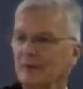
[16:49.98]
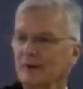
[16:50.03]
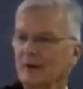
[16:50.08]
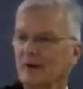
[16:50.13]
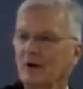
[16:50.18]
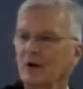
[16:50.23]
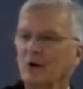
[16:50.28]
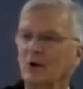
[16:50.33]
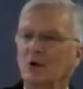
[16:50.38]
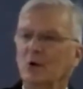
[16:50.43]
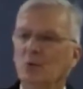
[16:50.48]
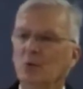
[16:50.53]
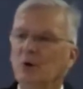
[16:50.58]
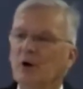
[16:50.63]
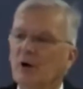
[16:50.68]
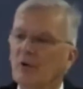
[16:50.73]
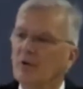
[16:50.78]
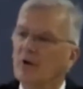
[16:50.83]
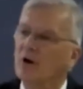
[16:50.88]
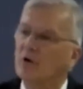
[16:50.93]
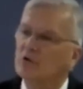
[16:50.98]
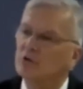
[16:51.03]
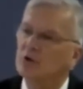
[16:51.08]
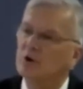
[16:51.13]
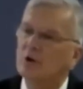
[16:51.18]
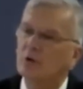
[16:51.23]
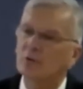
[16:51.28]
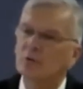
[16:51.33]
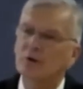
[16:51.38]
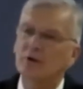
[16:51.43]
We're their
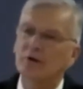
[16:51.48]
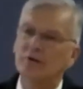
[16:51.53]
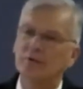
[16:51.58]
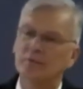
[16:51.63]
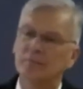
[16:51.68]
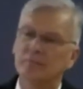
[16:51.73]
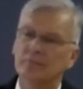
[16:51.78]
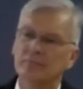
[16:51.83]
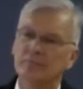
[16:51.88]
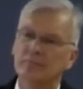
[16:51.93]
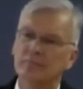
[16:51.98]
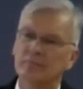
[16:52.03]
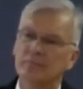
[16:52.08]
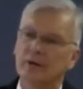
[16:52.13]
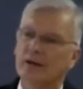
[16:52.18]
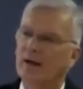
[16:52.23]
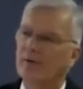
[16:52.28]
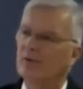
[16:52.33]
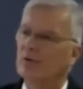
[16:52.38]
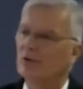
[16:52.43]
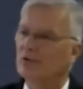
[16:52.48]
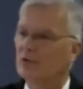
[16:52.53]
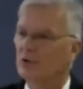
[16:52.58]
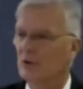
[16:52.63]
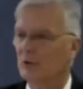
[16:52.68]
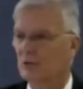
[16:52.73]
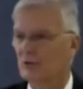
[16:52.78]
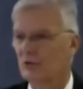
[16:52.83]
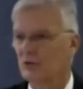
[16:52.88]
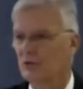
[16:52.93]
children and their
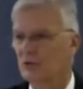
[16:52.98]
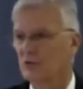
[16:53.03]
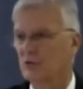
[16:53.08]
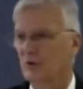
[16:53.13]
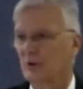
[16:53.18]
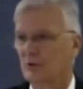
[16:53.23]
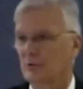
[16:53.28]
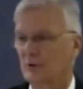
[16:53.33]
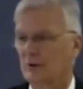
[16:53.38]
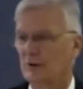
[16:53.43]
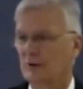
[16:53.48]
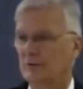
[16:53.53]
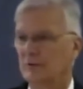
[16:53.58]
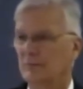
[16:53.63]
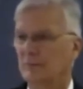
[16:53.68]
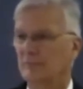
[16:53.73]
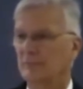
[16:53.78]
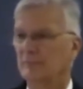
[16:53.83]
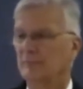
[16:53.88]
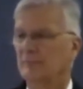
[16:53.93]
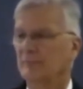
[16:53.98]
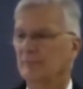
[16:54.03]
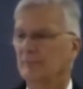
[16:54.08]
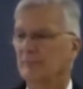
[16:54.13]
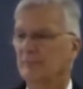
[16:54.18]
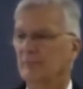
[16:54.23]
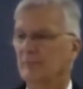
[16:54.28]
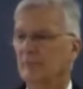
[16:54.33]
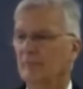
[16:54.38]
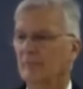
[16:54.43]
children's children.
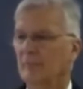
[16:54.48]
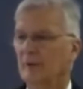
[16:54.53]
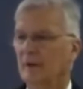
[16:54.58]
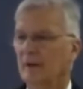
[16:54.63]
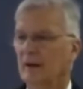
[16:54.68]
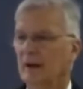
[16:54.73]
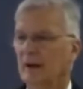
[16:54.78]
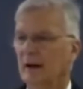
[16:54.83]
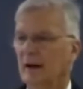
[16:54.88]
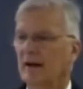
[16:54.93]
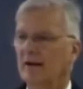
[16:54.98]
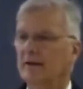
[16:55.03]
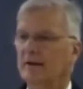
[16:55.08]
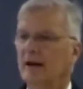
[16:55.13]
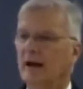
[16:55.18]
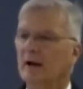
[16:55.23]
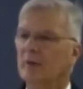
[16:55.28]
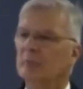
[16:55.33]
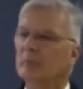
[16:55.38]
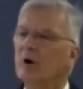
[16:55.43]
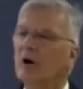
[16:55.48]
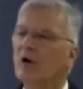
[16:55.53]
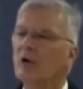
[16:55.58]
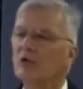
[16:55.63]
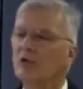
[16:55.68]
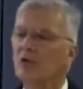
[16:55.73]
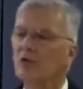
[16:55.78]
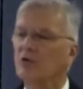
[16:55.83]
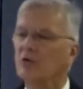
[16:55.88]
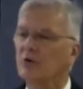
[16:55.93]
And yet Moses
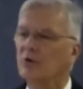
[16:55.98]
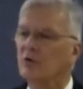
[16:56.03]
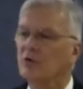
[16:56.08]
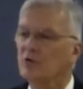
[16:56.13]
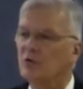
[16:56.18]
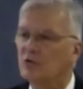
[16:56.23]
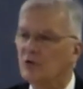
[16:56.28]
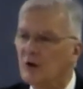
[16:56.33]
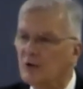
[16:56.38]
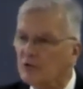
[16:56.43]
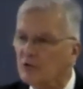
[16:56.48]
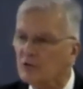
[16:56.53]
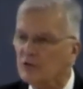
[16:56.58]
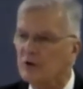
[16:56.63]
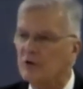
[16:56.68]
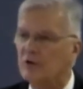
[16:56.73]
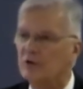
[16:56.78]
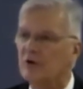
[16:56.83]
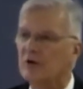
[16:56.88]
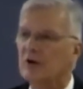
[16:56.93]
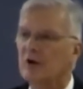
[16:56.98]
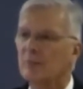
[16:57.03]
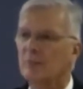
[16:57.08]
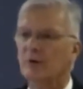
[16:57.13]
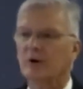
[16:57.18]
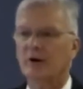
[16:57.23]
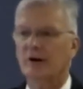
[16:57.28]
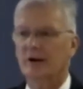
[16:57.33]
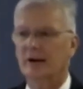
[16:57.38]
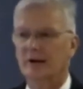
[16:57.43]
insisted
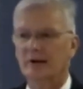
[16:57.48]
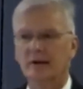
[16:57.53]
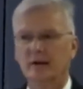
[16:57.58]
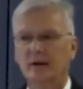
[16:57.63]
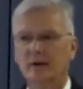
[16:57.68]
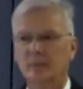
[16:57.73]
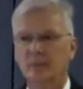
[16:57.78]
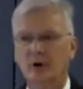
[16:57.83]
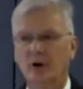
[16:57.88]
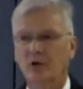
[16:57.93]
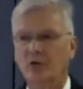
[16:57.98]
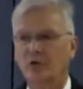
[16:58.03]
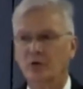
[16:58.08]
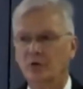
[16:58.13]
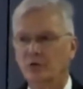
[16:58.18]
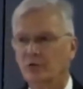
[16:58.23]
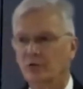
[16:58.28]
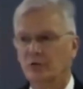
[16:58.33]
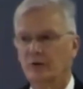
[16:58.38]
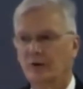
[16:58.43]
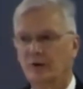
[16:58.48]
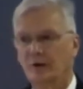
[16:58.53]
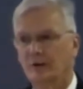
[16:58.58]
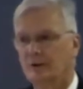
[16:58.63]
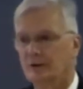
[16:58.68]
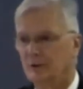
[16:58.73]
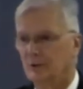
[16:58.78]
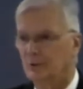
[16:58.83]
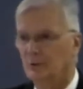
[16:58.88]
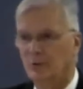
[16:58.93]
deliberately. Moses, who
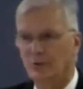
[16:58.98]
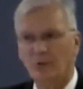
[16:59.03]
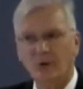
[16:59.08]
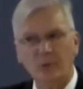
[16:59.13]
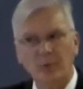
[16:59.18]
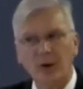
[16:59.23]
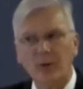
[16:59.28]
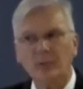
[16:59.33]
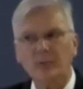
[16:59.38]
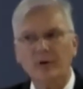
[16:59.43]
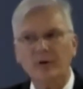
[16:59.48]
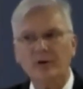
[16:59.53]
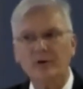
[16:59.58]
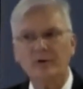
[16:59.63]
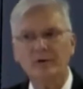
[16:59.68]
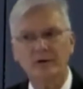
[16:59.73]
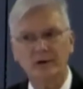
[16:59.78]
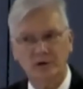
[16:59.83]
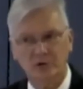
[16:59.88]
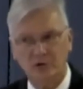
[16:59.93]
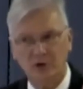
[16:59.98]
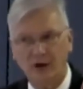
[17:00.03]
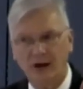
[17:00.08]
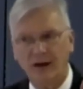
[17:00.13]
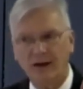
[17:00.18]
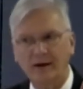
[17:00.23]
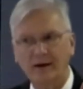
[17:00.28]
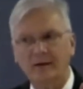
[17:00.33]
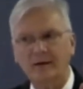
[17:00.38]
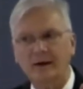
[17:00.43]
we remember, his eye did
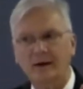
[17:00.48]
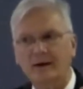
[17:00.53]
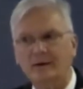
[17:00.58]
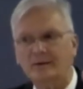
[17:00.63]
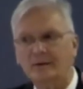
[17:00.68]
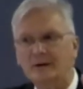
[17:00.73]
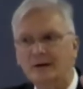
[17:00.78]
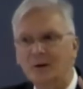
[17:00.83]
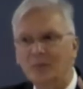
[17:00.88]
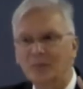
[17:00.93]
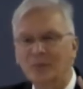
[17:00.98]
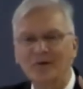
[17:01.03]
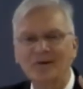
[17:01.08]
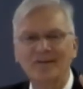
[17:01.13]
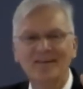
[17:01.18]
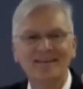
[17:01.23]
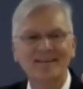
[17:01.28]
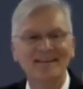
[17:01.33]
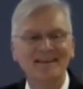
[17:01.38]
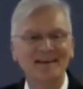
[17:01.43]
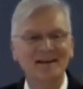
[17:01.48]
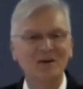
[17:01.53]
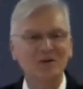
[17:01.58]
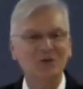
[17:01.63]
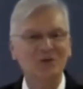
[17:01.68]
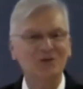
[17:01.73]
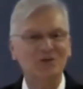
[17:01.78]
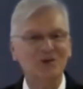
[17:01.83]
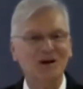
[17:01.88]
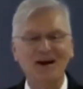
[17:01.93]
not dim. He was
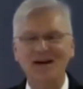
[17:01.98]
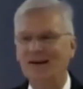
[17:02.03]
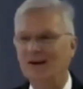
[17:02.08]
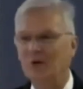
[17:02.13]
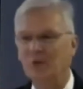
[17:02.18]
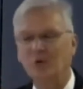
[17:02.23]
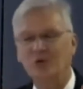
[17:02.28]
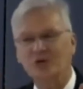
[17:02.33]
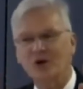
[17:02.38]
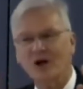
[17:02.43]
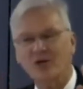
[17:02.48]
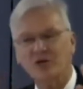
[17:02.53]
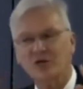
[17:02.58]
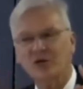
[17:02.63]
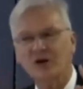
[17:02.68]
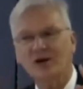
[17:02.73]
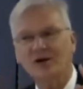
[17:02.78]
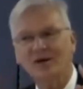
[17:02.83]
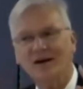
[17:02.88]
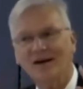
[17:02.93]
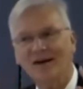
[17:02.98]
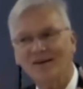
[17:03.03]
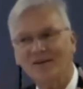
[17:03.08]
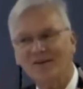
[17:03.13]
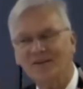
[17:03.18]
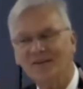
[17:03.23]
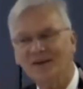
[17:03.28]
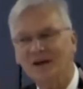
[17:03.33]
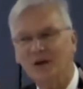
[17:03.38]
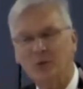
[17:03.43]
not senile.
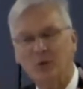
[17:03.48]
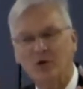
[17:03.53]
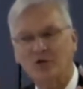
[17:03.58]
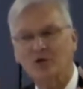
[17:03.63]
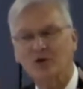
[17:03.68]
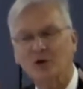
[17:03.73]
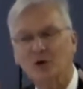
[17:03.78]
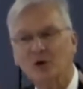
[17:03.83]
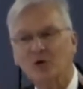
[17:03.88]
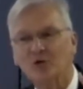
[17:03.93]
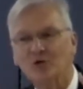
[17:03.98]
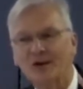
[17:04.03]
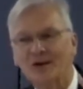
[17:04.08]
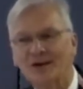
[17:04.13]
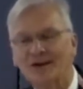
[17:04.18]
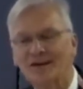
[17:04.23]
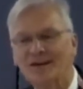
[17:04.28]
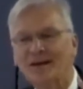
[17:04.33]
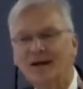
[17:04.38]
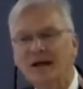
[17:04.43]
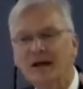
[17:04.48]
He wasn't losing it. He knew